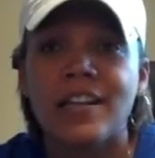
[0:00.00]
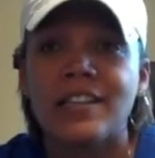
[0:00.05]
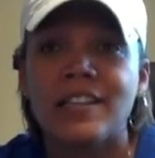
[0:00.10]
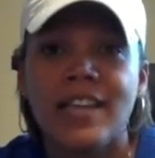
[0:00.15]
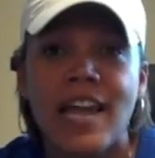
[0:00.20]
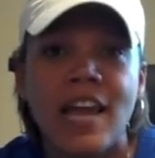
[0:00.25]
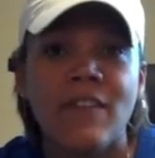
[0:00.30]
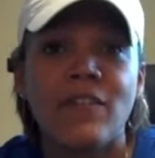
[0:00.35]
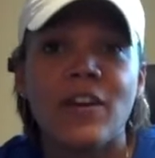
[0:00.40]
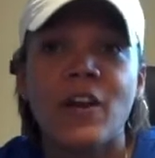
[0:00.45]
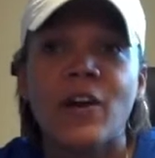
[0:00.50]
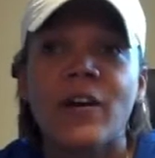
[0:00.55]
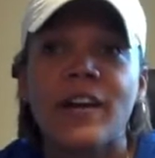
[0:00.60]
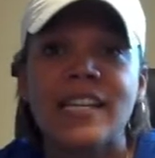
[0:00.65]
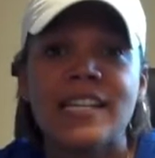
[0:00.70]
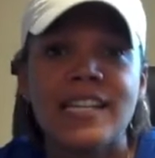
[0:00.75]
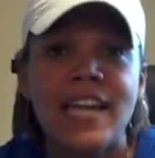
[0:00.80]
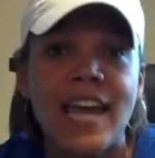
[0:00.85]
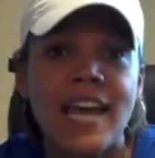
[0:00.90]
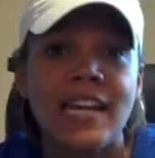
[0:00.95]
Xavier
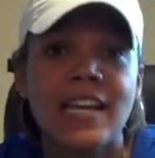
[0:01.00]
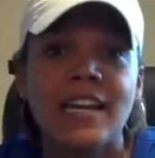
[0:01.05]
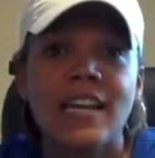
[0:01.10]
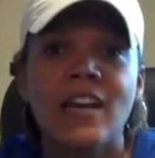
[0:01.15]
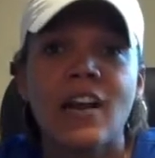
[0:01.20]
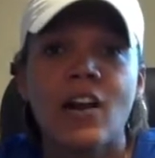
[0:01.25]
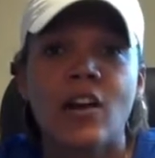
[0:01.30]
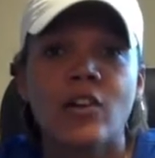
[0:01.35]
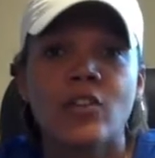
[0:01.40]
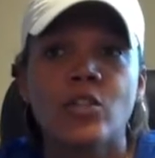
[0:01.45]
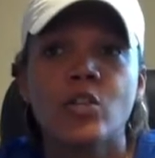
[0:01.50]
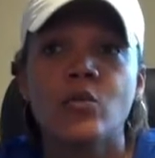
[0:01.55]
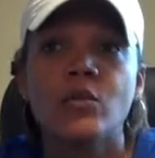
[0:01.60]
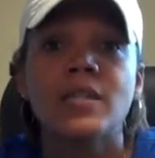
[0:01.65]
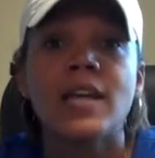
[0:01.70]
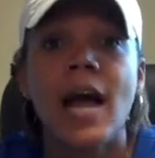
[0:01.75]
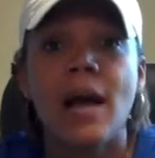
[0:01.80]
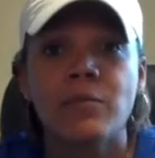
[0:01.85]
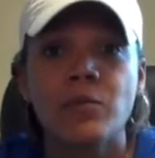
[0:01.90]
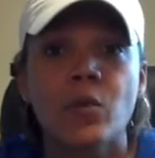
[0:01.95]
and Dayton are two
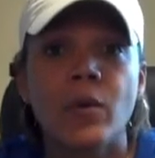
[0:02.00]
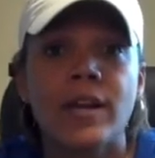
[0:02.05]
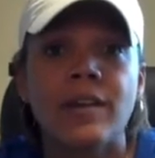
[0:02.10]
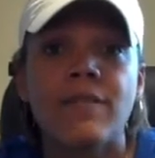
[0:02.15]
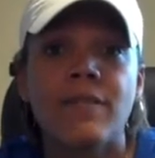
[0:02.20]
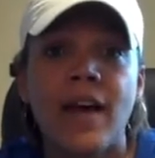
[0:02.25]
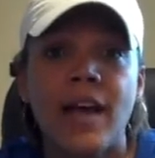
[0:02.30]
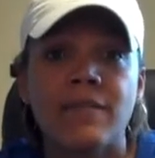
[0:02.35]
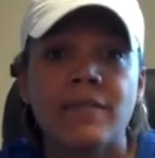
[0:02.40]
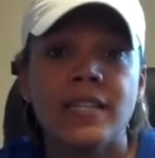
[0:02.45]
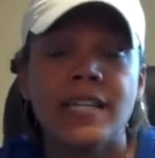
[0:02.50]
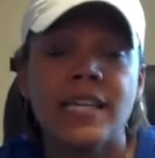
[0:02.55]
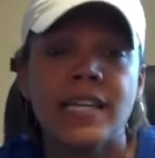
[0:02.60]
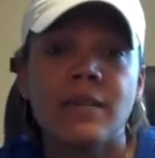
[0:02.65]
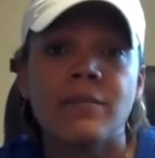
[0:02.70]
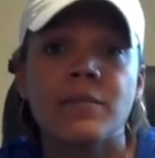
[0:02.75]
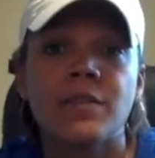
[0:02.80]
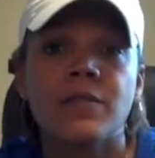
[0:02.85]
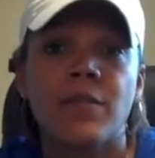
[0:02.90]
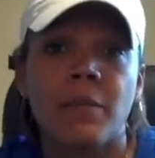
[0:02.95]
top 25
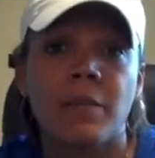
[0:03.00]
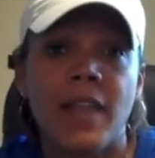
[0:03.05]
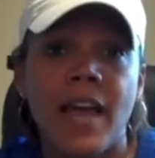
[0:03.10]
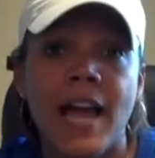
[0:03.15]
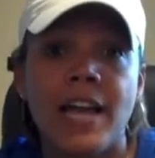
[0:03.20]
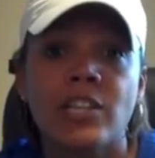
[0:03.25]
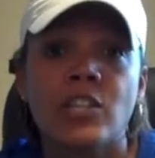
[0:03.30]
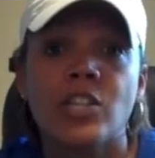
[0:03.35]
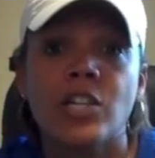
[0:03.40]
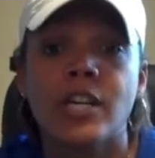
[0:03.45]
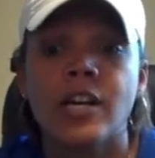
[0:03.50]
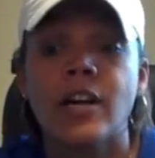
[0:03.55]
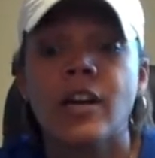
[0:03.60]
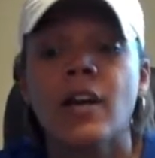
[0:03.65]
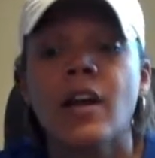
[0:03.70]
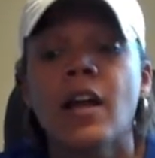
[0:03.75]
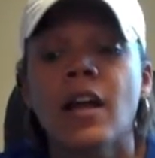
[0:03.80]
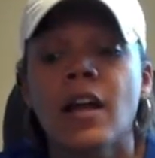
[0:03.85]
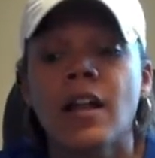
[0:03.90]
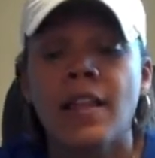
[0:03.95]
teams from last
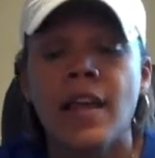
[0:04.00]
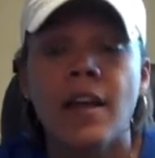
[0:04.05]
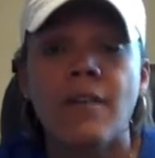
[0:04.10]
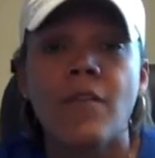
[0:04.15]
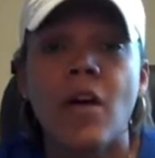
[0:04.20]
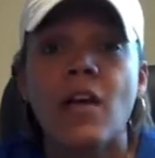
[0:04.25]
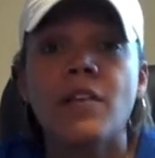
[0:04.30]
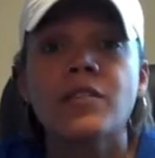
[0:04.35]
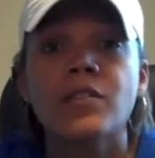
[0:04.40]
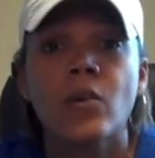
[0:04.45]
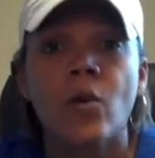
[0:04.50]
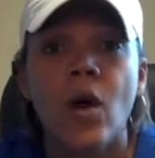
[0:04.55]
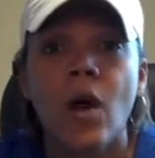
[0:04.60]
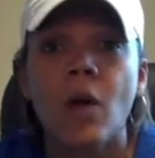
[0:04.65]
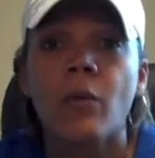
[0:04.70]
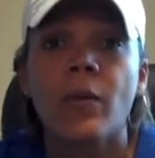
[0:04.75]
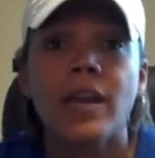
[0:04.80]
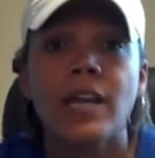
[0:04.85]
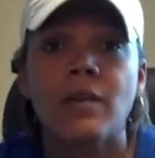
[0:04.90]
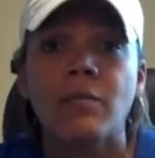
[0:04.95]
year that have also
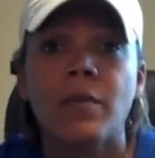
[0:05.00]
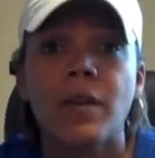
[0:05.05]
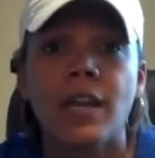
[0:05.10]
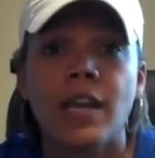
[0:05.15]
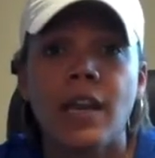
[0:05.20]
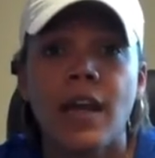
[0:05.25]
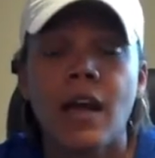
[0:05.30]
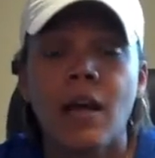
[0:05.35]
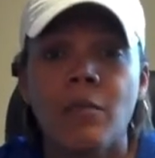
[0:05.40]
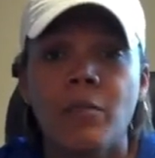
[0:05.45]
already been